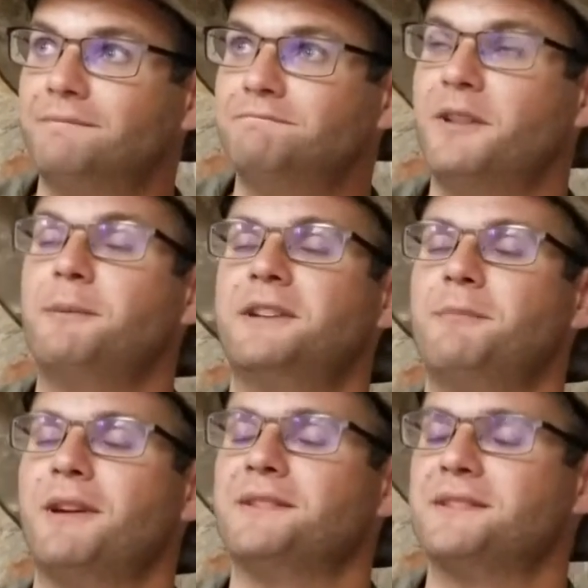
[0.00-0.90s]
limited
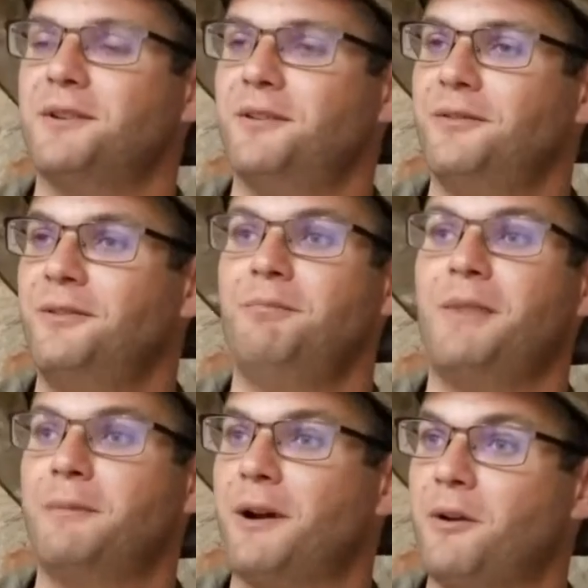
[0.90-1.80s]
amounts of
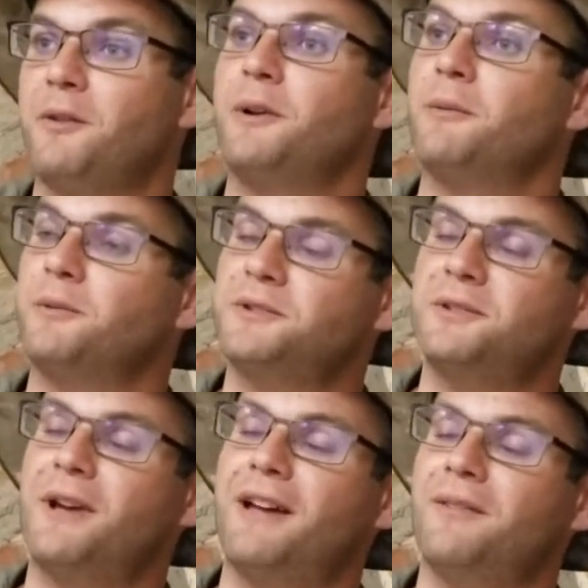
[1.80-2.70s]
manpower that we were able to
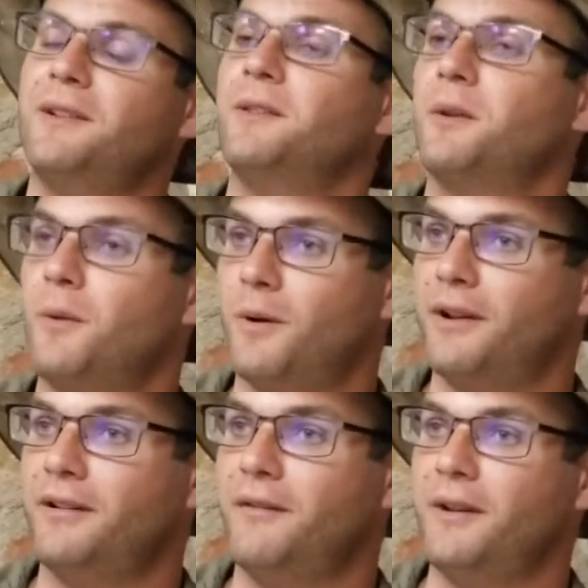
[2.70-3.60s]
have in the quarry
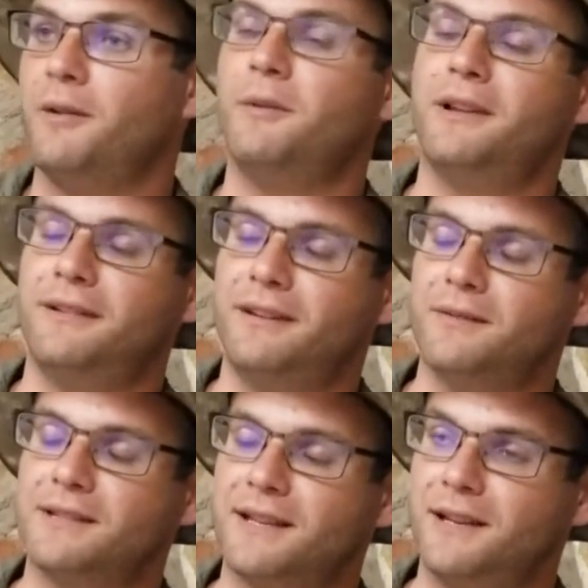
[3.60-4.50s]
available at any given
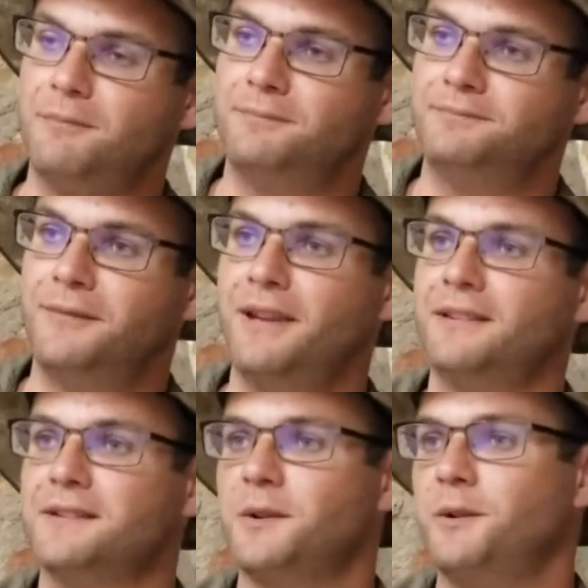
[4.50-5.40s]
time. And
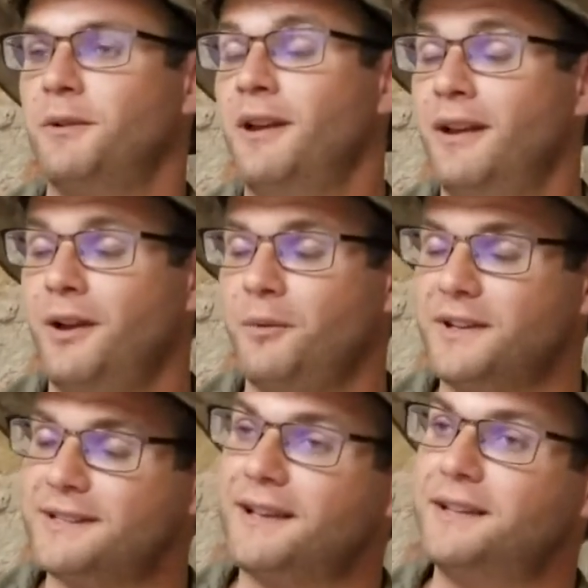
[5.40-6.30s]
so we
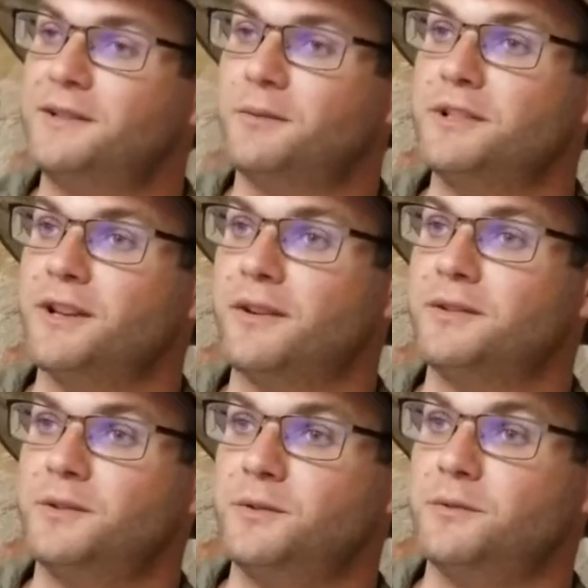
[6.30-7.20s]
decided to reach out
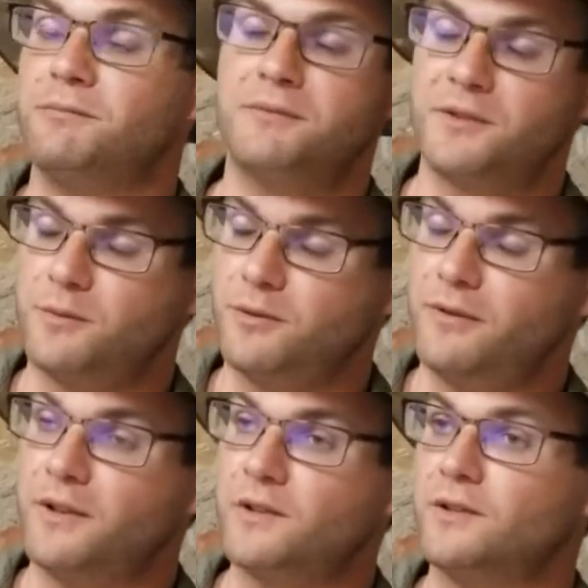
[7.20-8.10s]
to school
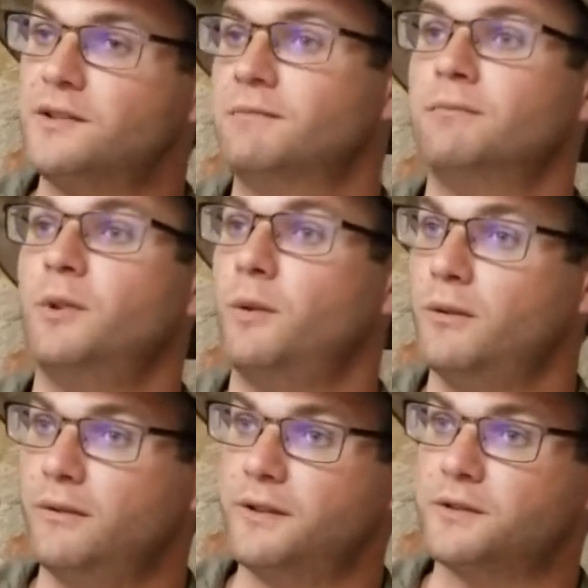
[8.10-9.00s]
officials, local
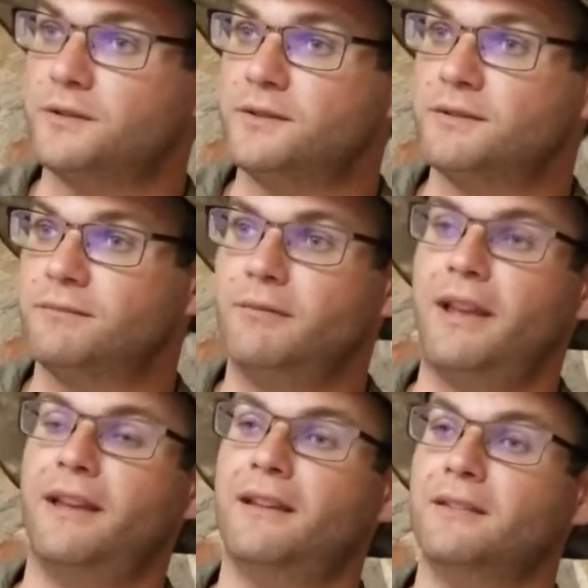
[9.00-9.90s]
officials,
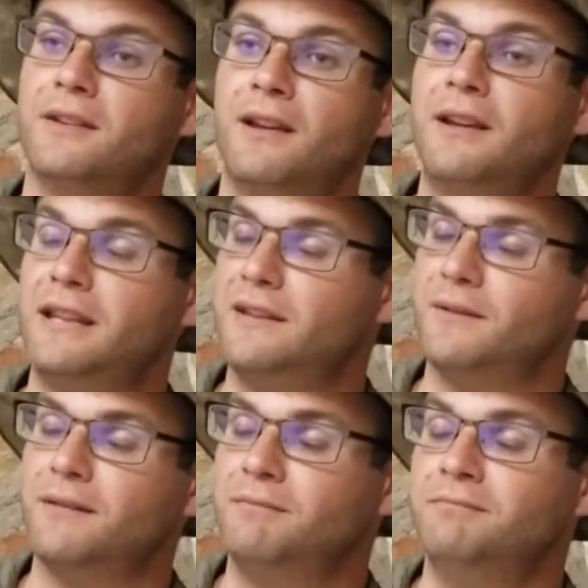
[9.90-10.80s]
and
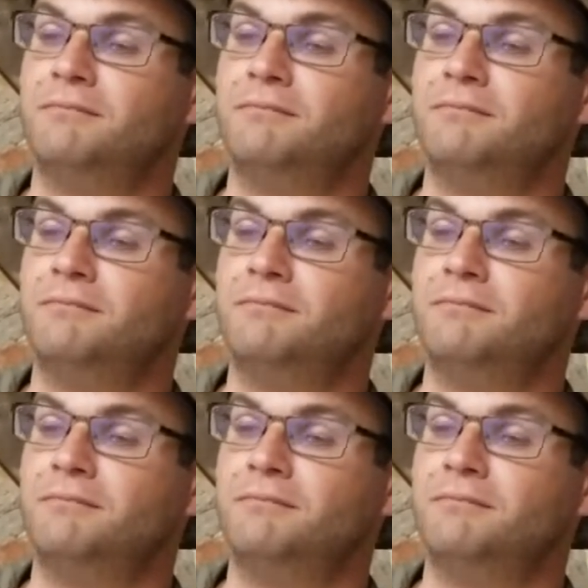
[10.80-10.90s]
even